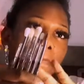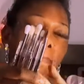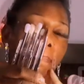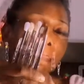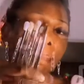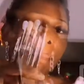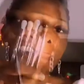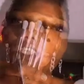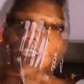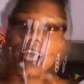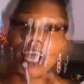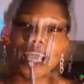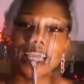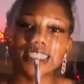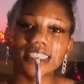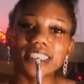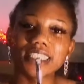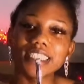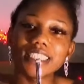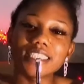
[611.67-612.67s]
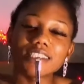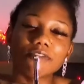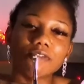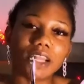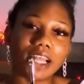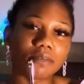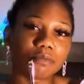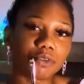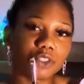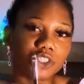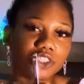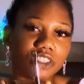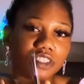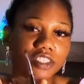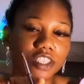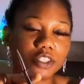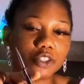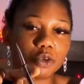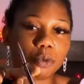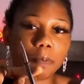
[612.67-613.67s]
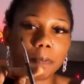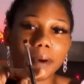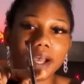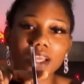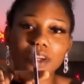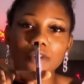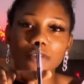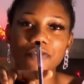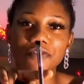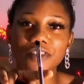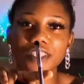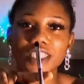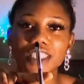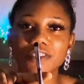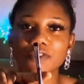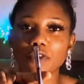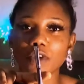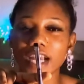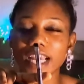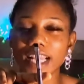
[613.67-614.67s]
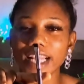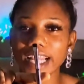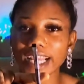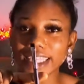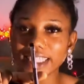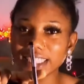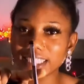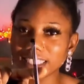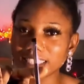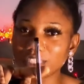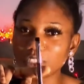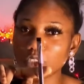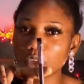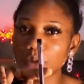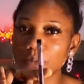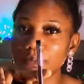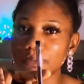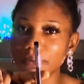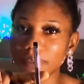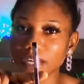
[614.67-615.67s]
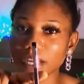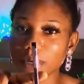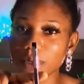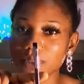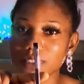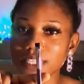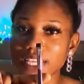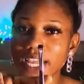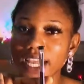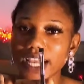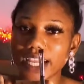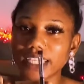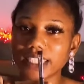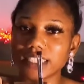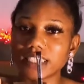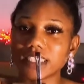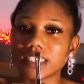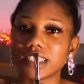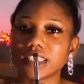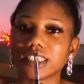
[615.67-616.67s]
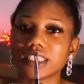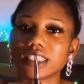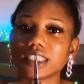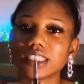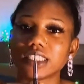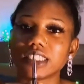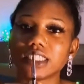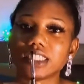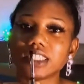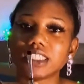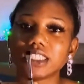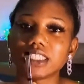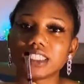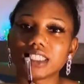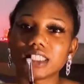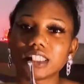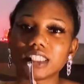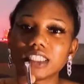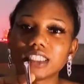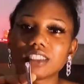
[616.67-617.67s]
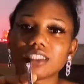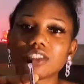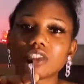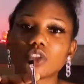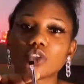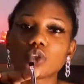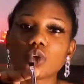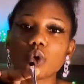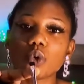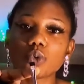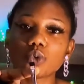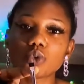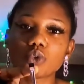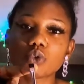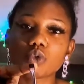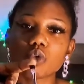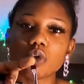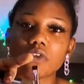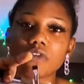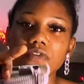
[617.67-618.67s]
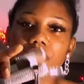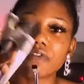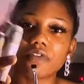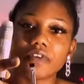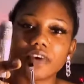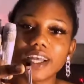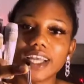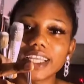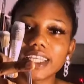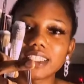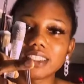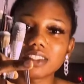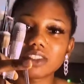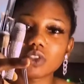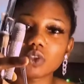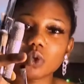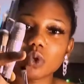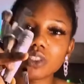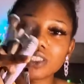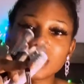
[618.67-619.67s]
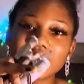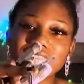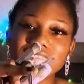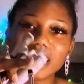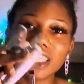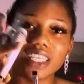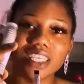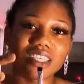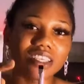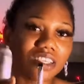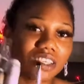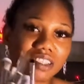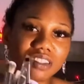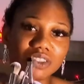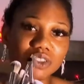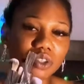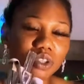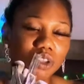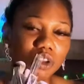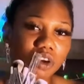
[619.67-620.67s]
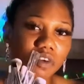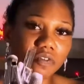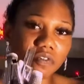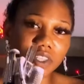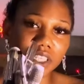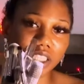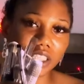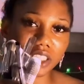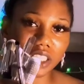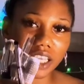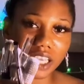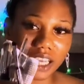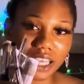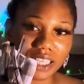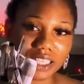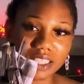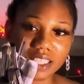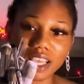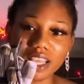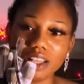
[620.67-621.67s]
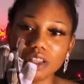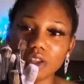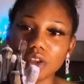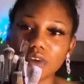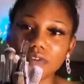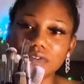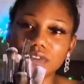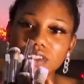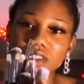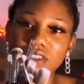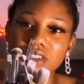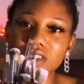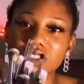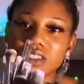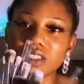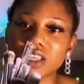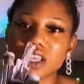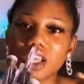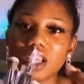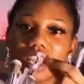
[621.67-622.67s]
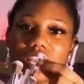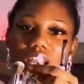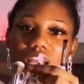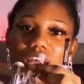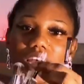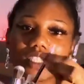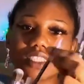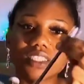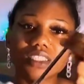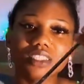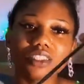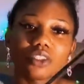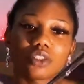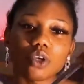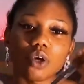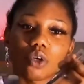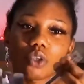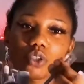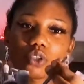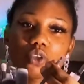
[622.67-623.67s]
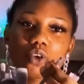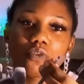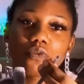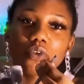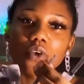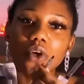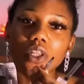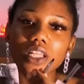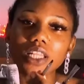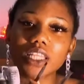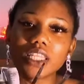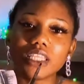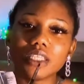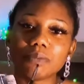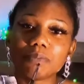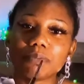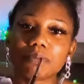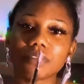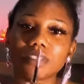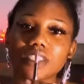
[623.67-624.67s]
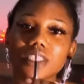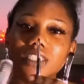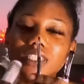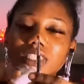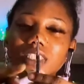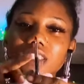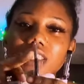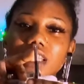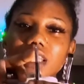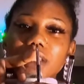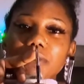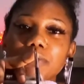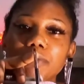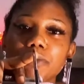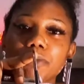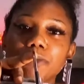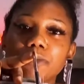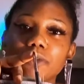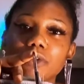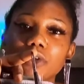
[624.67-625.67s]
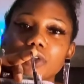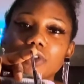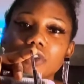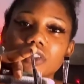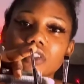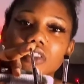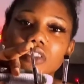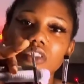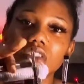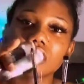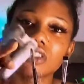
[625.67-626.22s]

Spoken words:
So guys, this flat brush is also part of it for highlighting your brows, guys. This is so fine, so sleek, so lovely, guys. I love this. And this is also for lip. This is lip brush.